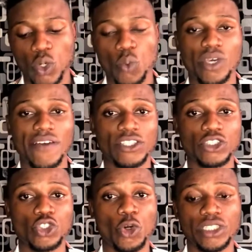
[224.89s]
We have the
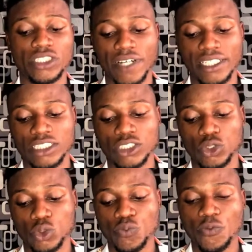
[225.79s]
storage devices
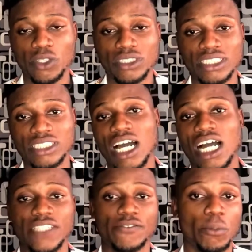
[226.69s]
for data and
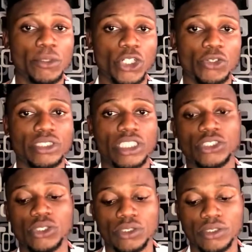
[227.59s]
information
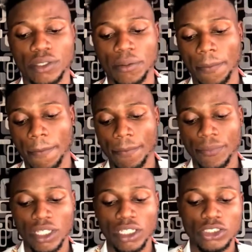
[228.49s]
retention.
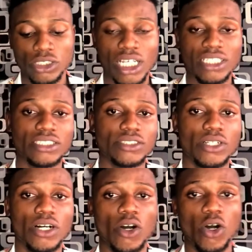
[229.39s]
So that's
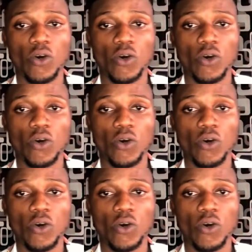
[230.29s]
all.